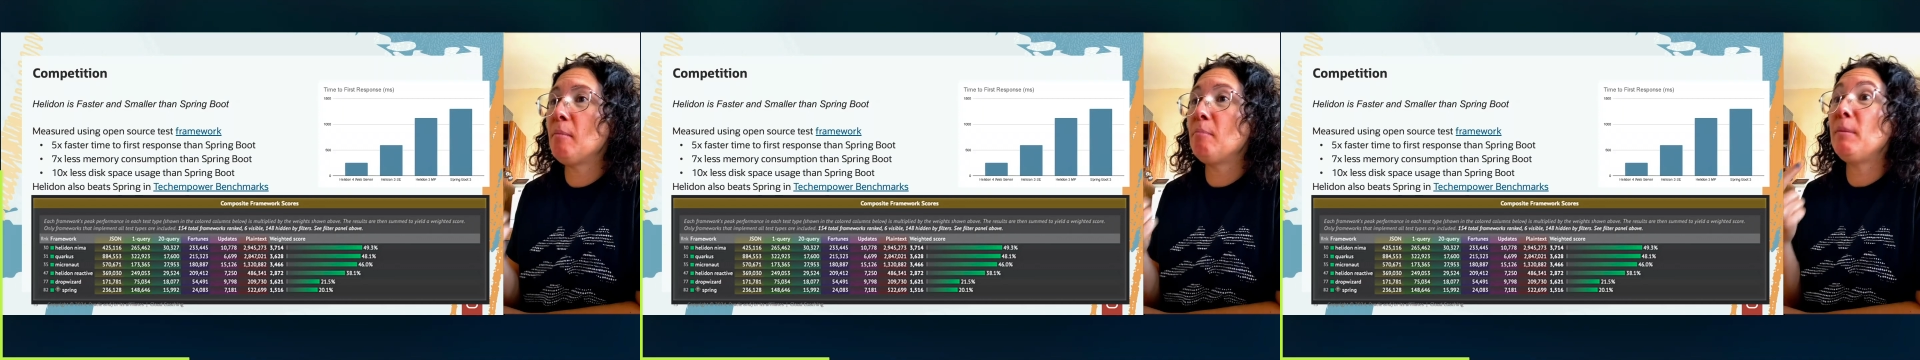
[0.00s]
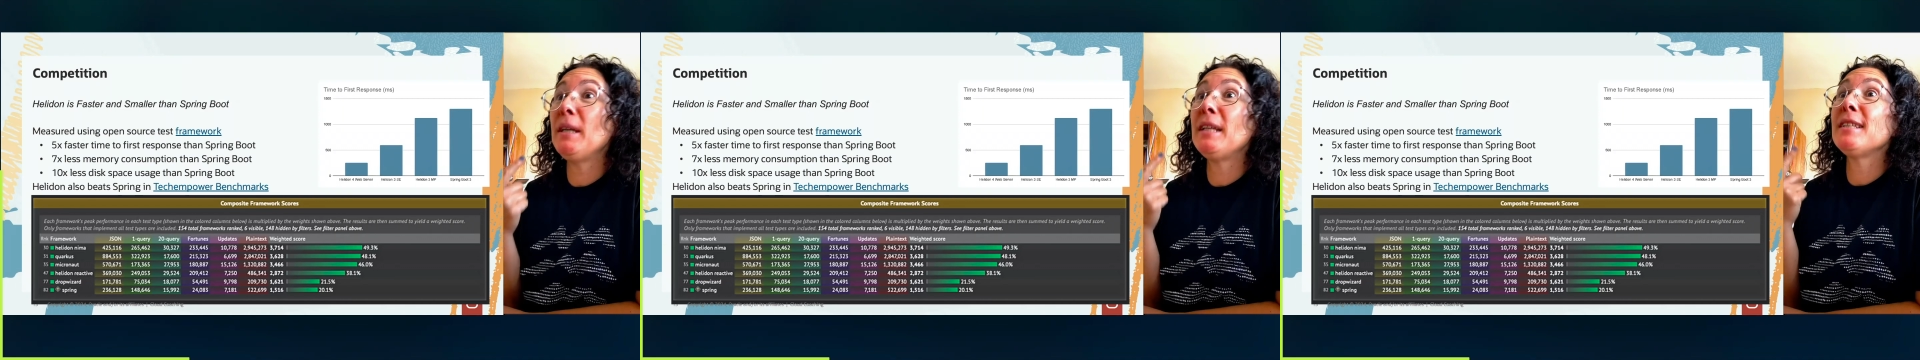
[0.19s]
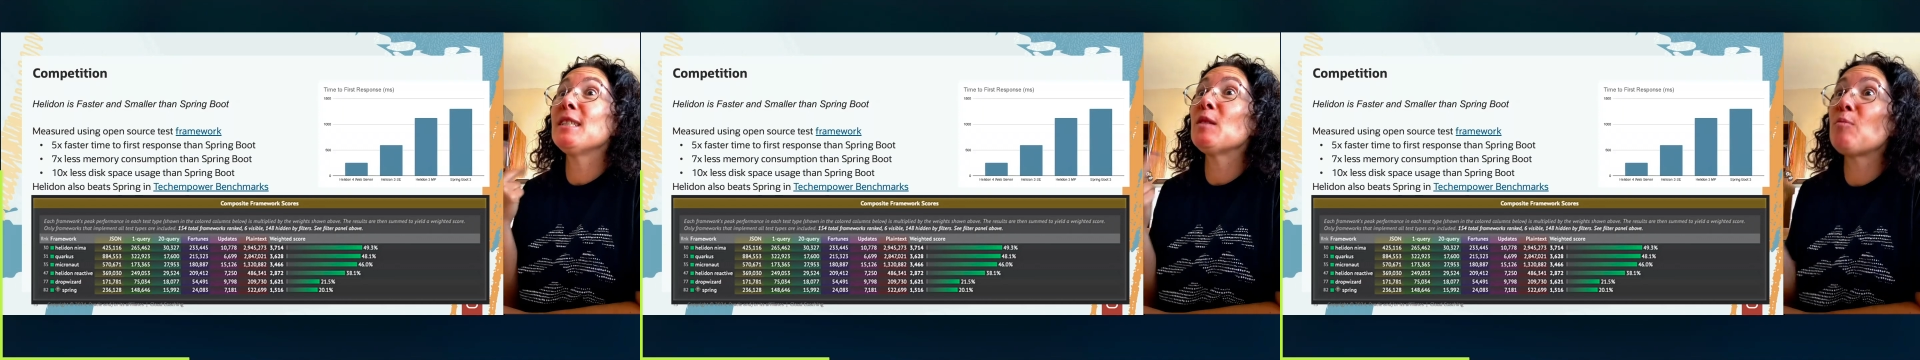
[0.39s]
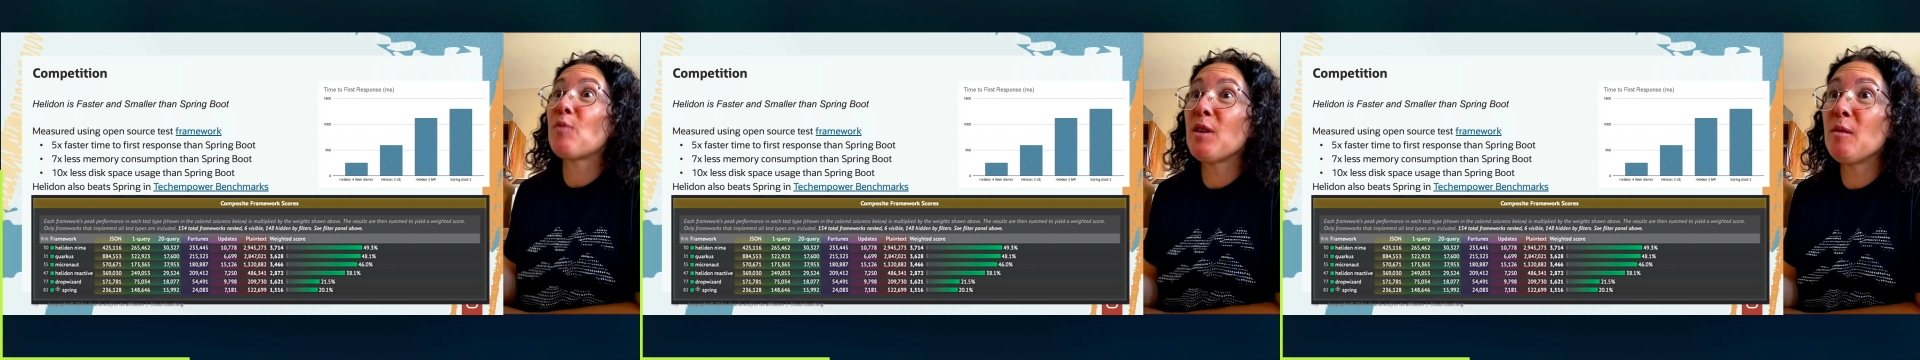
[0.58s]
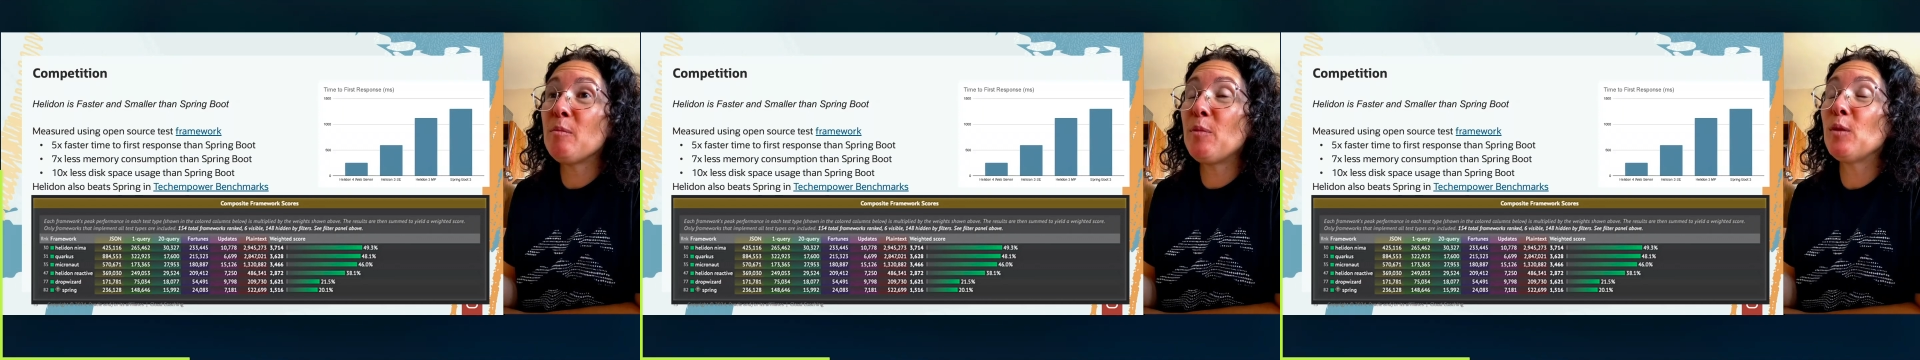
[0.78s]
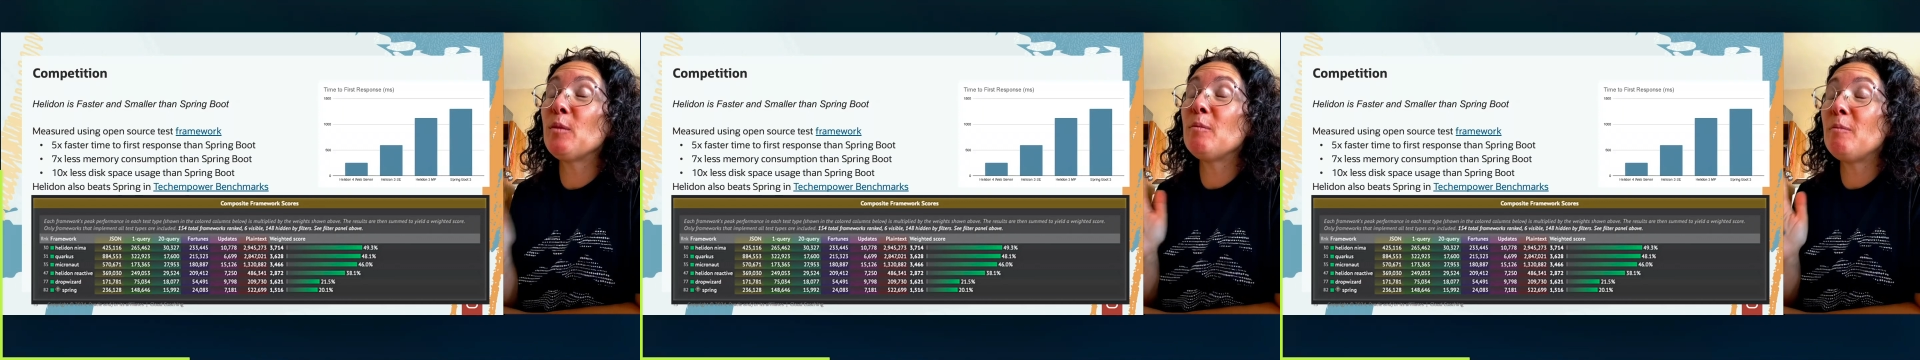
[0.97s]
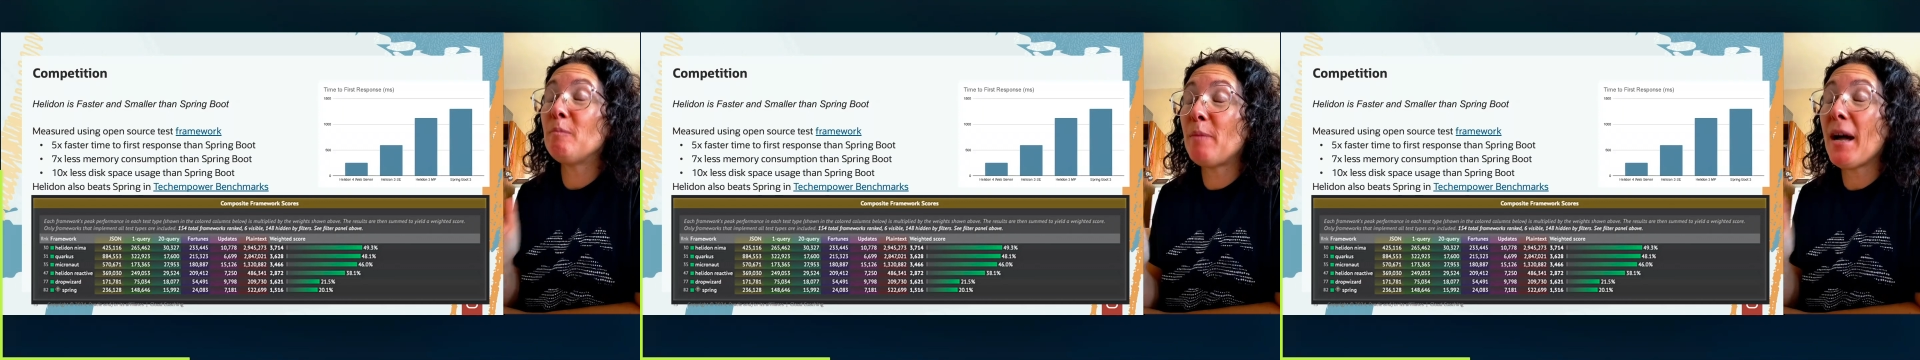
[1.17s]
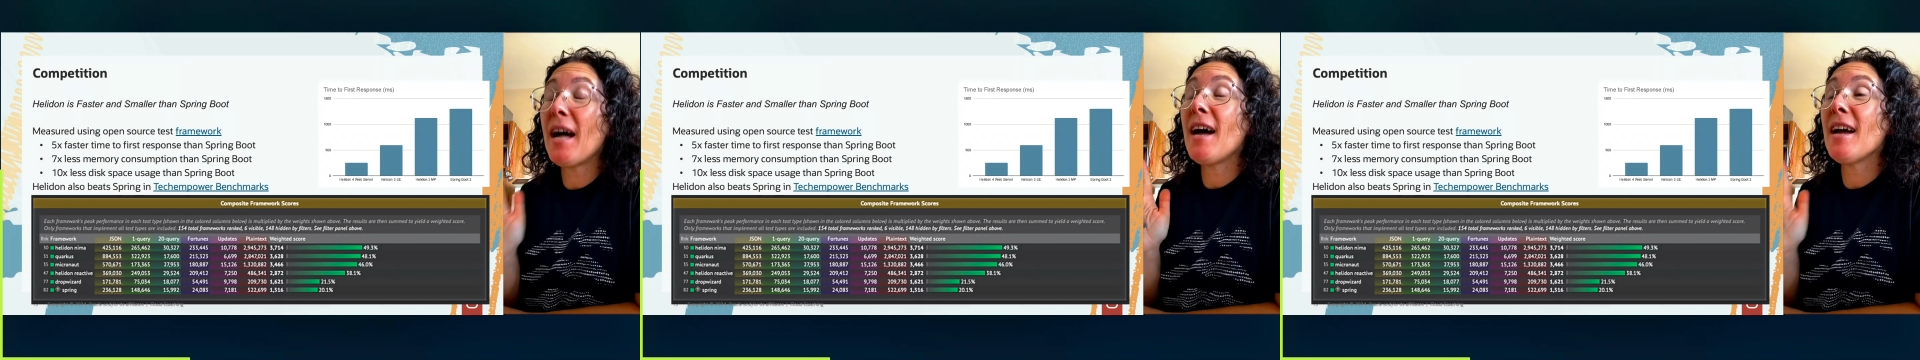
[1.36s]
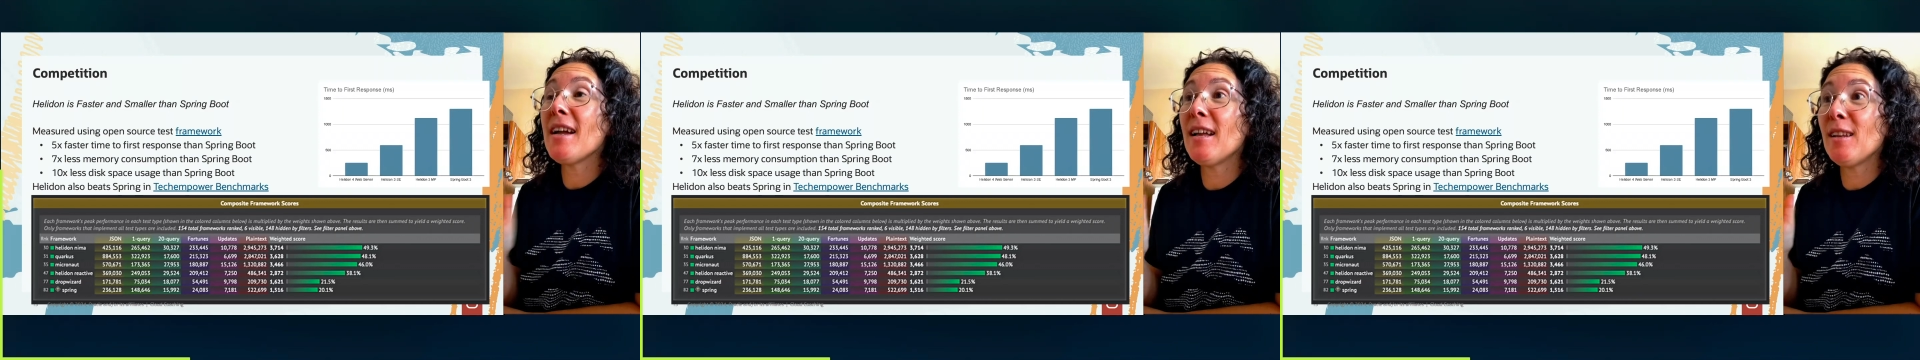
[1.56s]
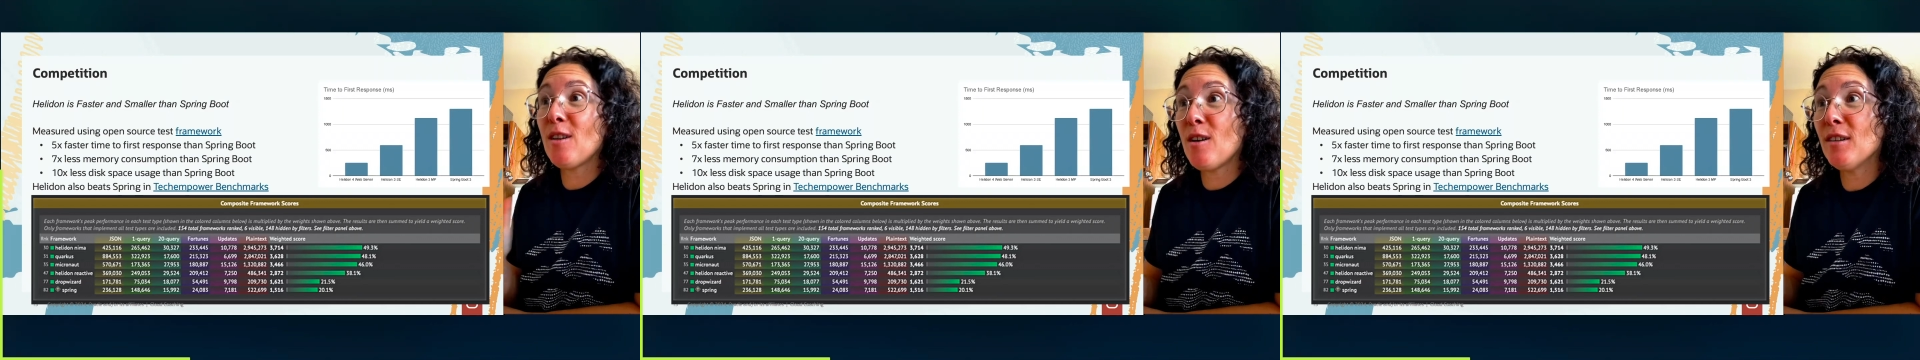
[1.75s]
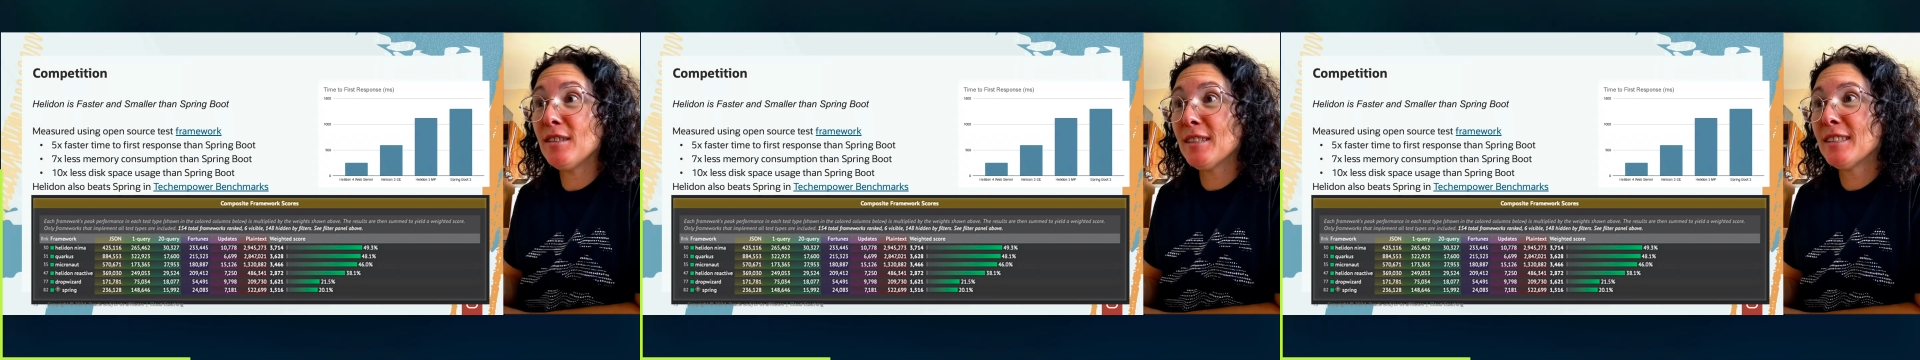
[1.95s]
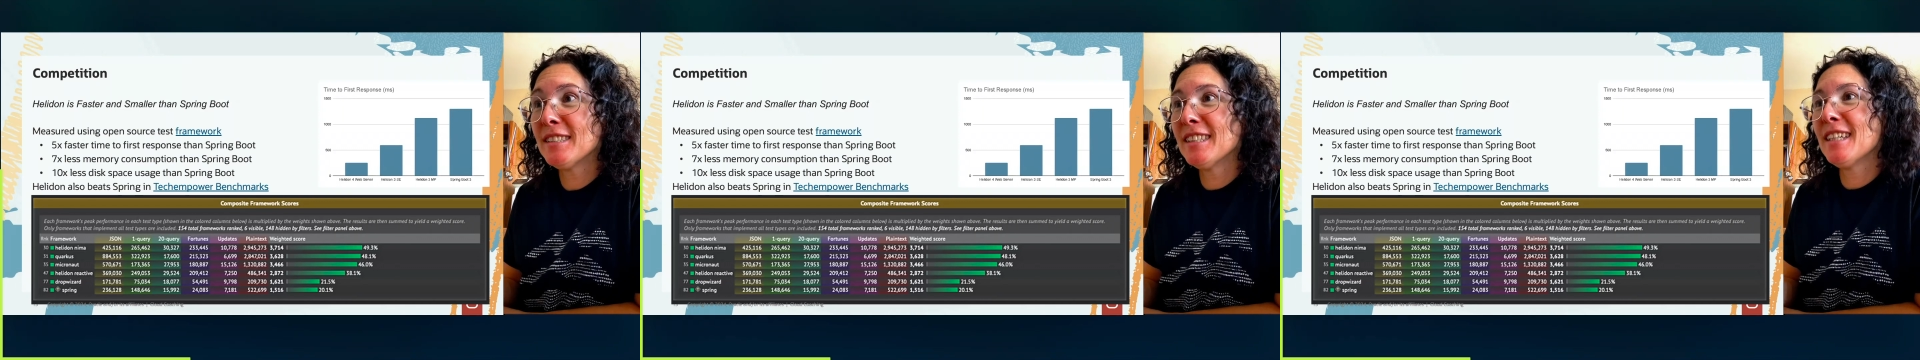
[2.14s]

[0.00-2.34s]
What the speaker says: beating Spring Boot by a lot